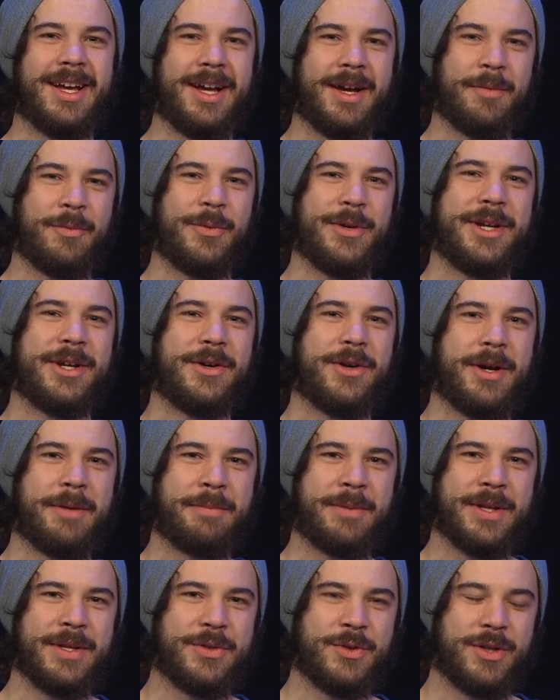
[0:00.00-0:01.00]
I'm Rio, I
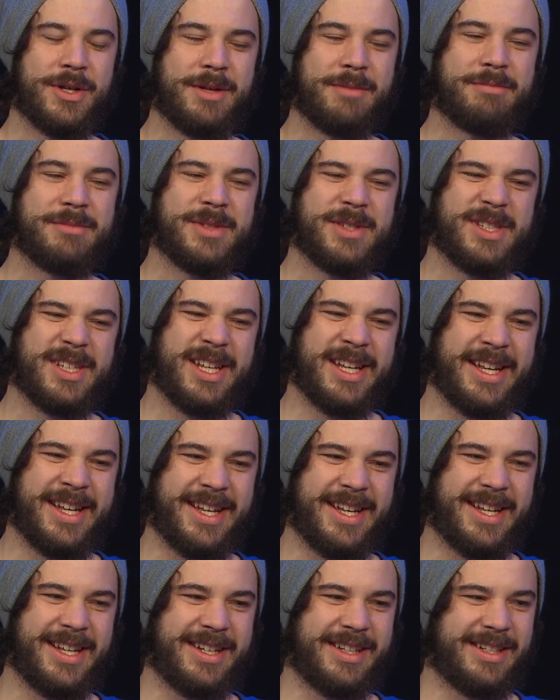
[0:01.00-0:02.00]
play drums,
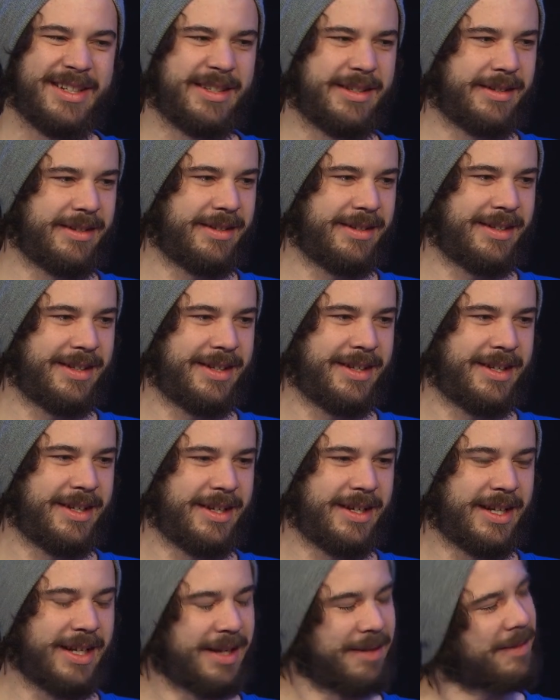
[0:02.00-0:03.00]
and
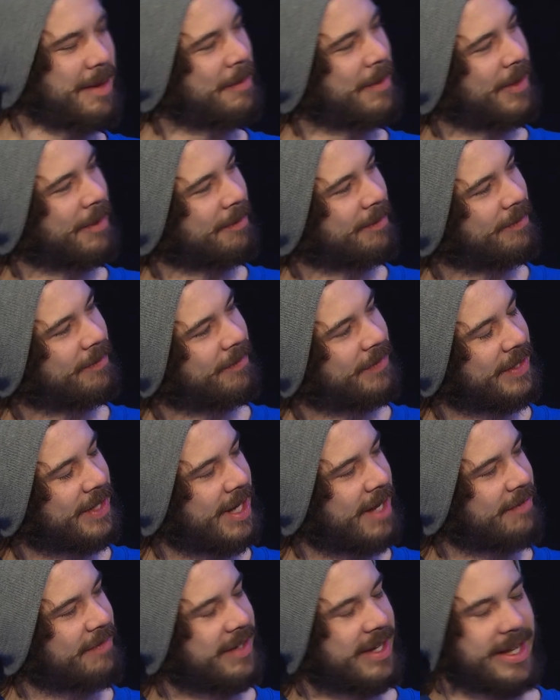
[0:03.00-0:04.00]
I don't, I'm going to feed
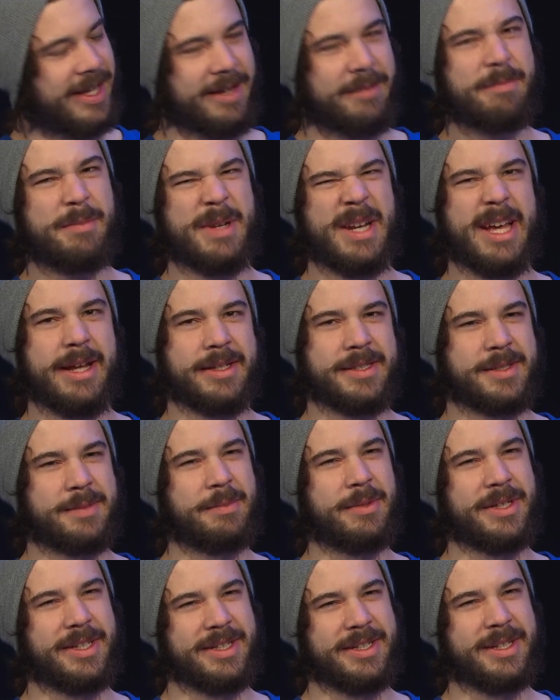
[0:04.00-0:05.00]
off Ned, Banana
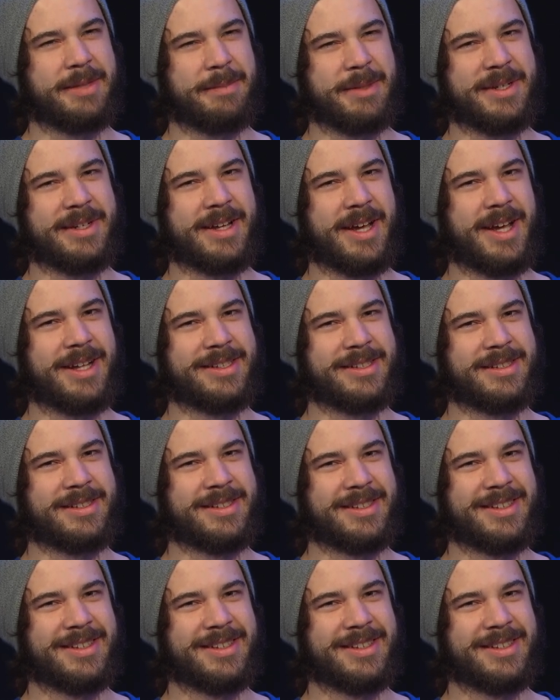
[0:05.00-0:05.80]
Split, Dippin' Dots.